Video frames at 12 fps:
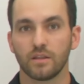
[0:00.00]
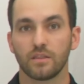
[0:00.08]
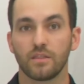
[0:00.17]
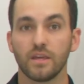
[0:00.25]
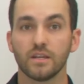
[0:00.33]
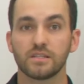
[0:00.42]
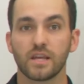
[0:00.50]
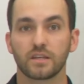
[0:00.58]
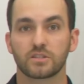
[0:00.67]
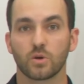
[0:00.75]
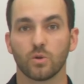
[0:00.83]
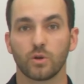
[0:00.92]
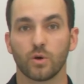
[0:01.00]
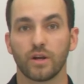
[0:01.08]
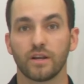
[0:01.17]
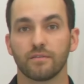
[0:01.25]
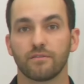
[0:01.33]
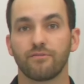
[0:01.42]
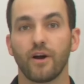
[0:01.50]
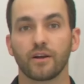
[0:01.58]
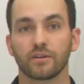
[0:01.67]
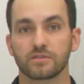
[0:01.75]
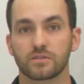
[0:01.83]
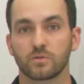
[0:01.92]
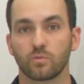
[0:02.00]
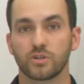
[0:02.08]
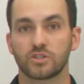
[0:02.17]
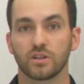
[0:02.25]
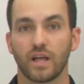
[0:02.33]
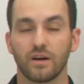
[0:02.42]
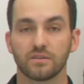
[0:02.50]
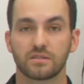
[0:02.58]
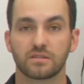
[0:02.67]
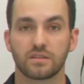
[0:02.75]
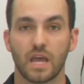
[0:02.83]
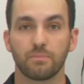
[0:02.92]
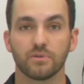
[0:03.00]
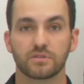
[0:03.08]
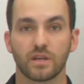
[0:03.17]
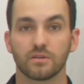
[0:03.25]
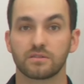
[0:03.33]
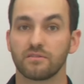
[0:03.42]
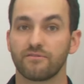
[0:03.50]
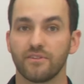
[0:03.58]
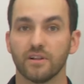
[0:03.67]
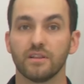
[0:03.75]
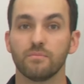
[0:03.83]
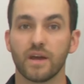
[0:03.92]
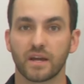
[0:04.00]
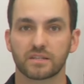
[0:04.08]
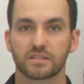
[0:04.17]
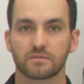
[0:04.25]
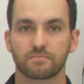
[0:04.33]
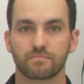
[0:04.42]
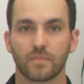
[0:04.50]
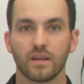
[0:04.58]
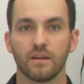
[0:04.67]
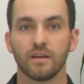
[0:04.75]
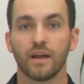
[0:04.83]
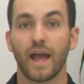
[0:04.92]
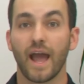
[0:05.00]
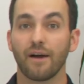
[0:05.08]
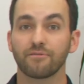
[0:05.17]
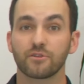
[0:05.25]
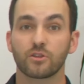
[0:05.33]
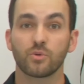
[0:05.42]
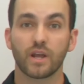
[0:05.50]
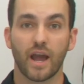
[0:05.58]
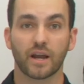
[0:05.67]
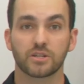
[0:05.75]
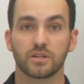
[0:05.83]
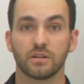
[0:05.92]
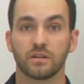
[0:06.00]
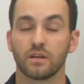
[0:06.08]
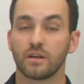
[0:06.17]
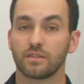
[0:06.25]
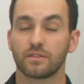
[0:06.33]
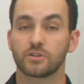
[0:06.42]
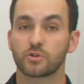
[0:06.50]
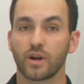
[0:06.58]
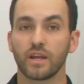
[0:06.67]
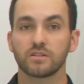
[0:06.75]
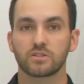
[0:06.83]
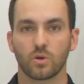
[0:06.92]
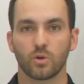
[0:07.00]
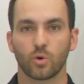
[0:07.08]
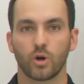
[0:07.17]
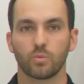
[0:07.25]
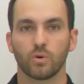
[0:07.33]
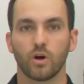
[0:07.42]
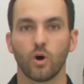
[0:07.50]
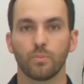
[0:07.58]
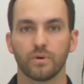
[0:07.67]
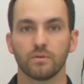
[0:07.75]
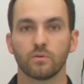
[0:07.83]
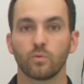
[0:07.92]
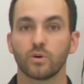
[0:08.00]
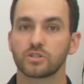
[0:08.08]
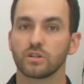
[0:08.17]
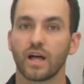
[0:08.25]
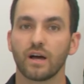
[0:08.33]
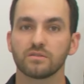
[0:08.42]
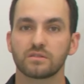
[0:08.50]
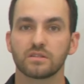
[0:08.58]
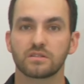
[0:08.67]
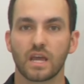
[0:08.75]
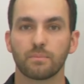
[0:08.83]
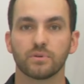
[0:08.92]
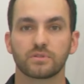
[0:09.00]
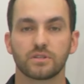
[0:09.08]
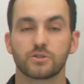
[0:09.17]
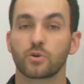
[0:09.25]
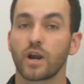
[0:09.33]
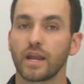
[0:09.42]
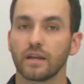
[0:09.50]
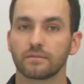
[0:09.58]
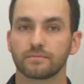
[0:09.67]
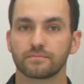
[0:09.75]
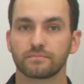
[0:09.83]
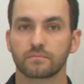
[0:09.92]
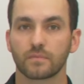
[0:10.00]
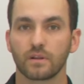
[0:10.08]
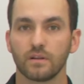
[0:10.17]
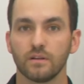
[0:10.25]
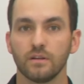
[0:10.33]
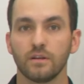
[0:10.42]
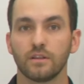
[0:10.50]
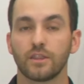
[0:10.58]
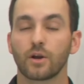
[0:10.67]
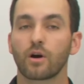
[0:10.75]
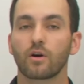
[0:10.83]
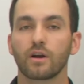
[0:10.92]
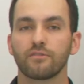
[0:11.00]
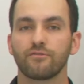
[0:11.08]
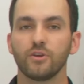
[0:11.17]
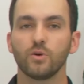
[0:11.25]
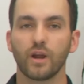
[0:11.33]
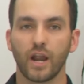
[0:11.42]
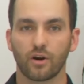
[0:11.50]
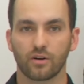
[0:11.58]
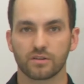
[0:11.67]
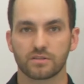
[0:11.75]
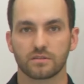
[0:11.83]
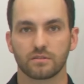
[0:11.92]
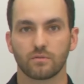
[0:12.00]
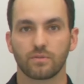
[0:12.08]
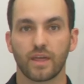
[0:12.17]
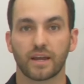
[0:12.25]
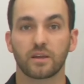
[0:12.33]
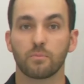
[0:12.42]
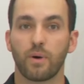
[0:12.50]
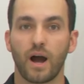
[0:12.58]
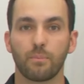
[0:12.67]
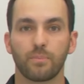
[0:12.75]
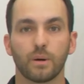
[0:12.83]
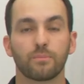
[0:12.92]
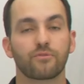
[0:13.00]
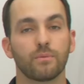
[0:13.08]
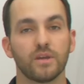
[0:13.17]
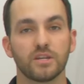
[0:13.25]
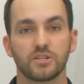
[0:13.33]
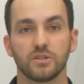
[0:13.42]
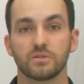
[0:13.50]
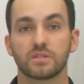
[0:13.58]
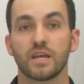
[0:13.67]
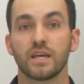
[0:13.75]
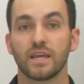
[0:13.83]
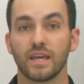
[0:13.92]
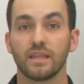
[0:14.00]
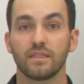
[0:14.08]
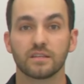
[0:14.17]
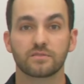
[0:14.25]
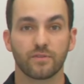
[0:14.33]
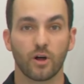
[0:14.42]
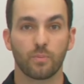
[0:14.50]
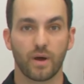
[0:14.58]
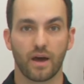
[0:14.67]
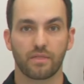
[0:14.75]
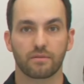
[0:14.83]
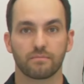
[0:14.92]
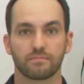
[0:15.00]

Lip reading: The intake solenoid fires, which allows the sample cell to fill and mix. After the reaction, the drain solenoid will open, which allows the sample to drain. There are a few errors that can pop up from issues in this flow path.